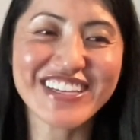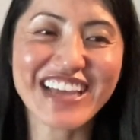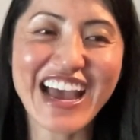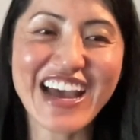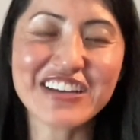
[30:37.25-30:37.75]
but
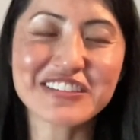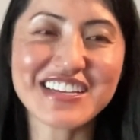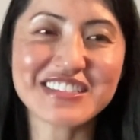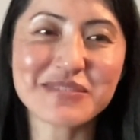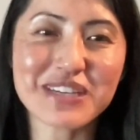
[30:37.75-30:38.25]
yeah,
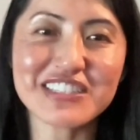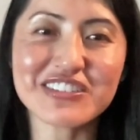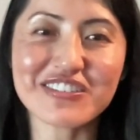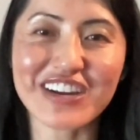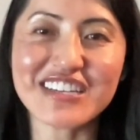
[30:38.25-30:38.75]
it's
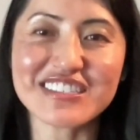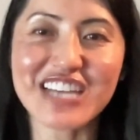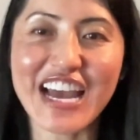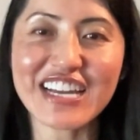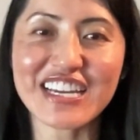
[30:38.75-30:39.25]
been great
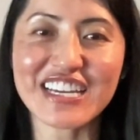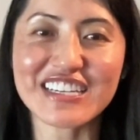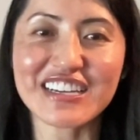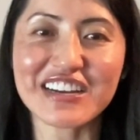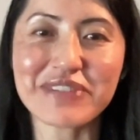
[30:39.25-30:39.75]

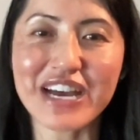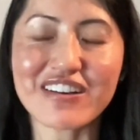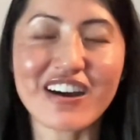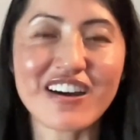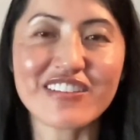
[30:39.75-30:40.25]
chatting
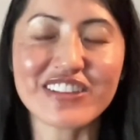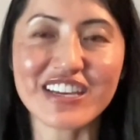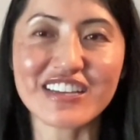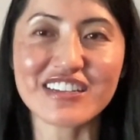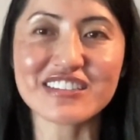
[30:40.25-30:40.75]
about all
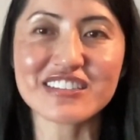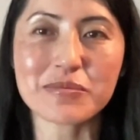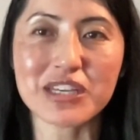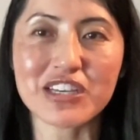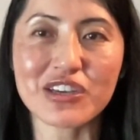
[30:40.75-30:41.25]
things
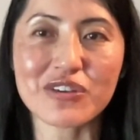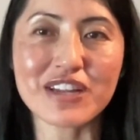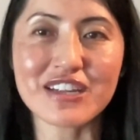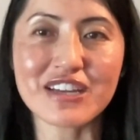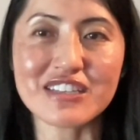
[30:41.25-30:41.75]

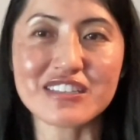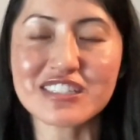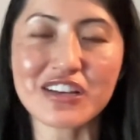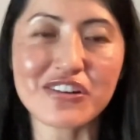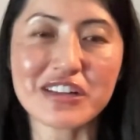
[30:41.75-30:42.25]
CPQ and
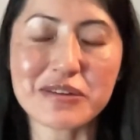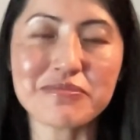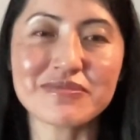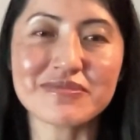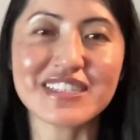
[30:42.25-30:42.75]
then
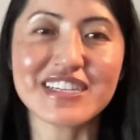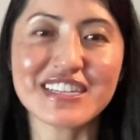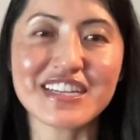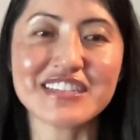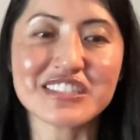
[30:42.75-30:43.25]
CLM
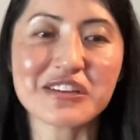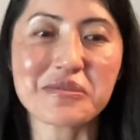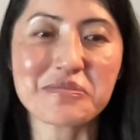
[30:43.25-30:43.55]
and then